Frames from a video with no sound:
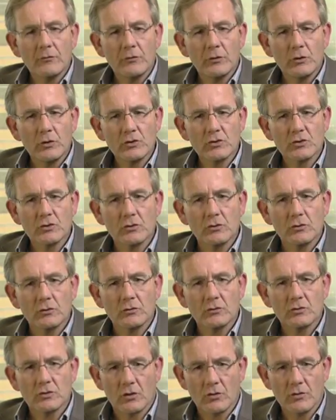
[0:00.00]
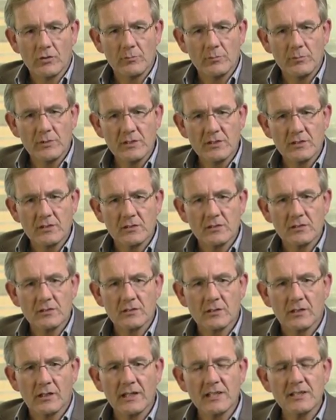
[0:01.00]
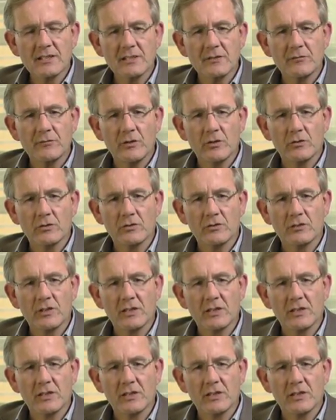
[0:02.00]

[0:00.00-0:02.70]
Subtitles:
first sold the business, I actually felt at